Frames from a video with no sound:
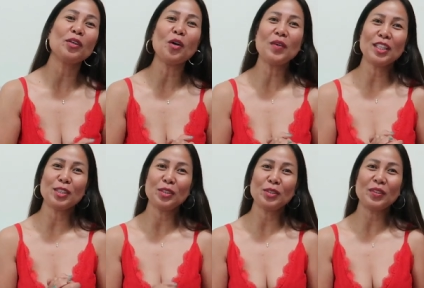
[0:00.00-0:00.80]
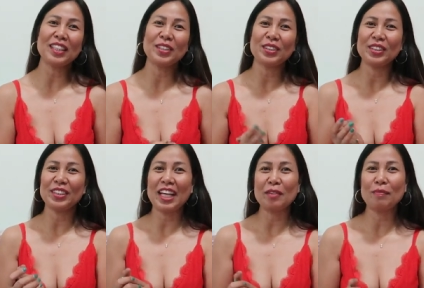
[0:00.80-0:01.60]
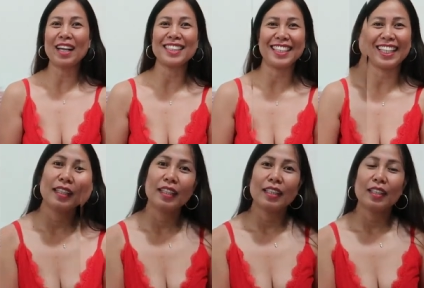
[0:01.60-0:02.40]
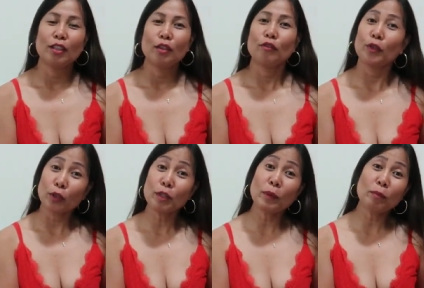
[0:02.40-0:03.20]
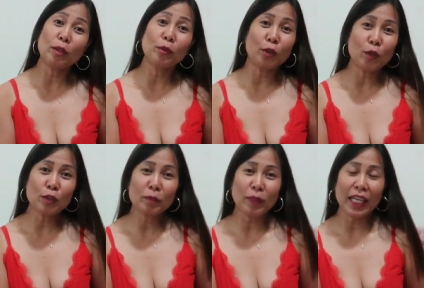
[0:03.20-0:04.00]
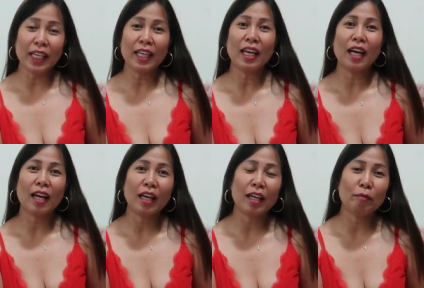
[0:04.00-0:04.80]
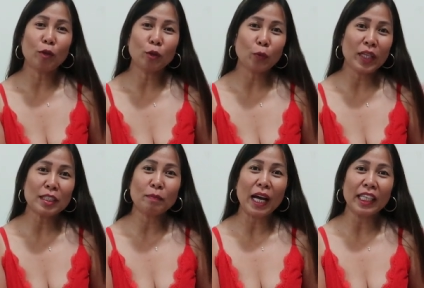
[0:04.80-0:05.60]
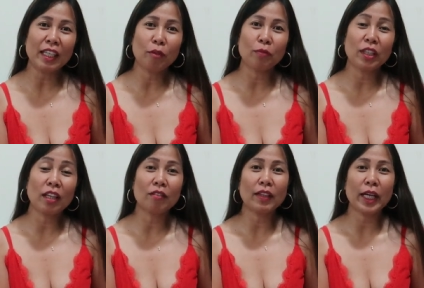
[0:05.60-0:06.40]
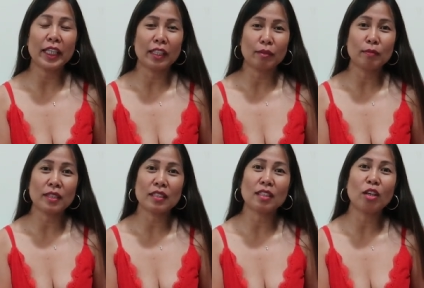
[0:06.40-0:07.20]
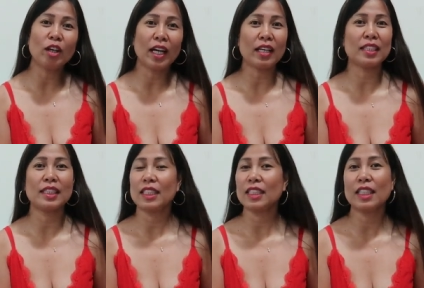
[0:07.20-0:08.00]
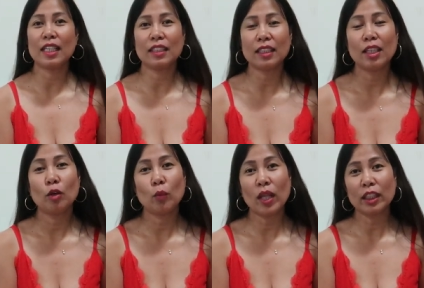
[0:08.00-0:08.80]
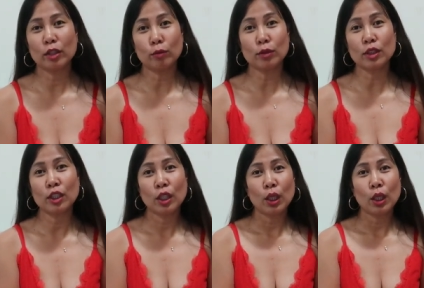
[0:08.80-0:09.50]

going to do another unboxing for those people who knows me I'm always buying pre-loved items as long as it's not well used